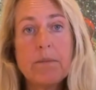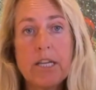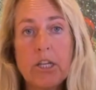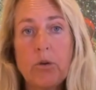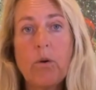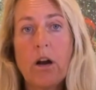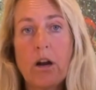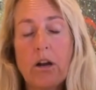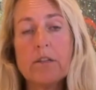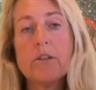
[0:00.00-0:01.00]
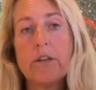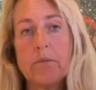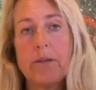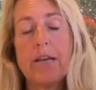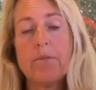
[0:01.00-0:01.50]
but you are also going to
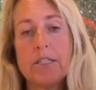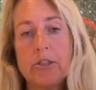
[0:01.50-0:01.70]
be able